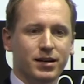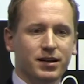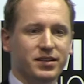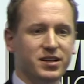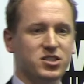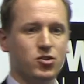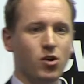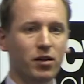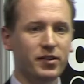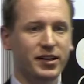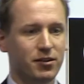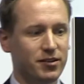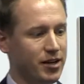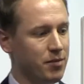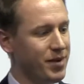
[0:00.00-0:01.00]
These strongly
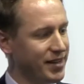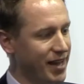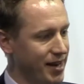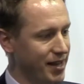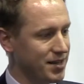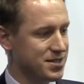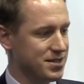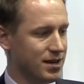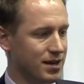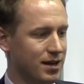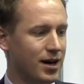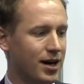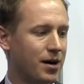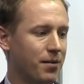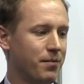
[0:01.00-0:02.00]
nonlinear magnetics
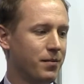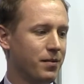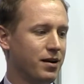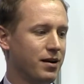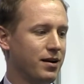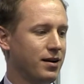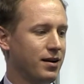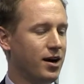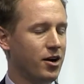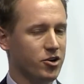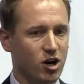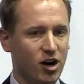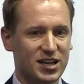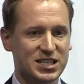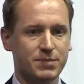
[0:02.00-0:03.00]
are
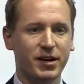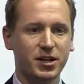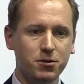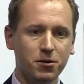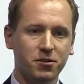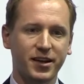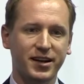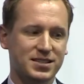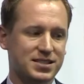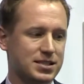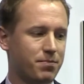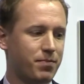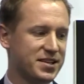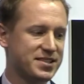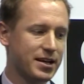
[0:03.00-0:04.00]
caused by 2
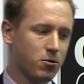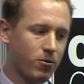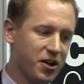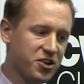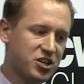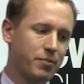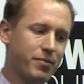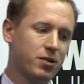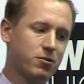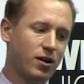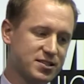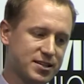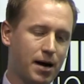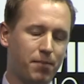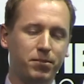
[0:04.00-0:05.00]
things, by saturation and by
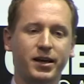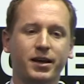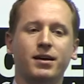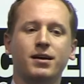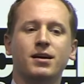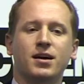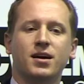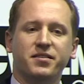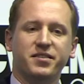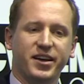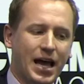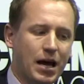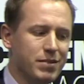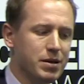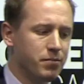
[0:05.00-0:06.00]
cross-coupling. and they
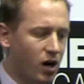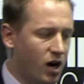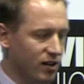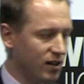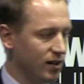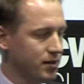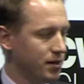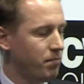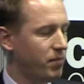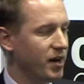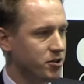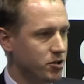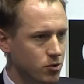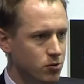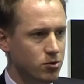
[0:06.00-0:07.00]
can be modeled by
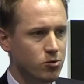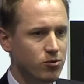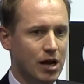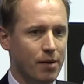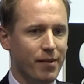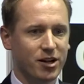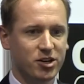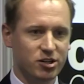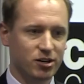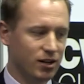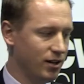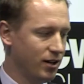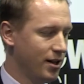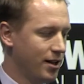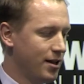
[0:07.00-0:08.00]

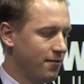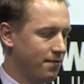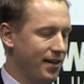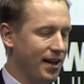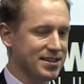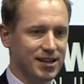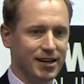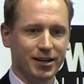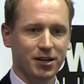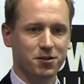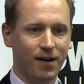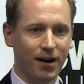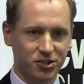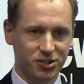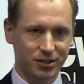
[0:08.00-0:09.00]
two-dimensional flux linkage
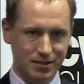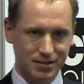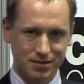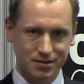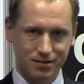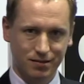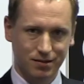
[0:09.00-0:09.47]
functions.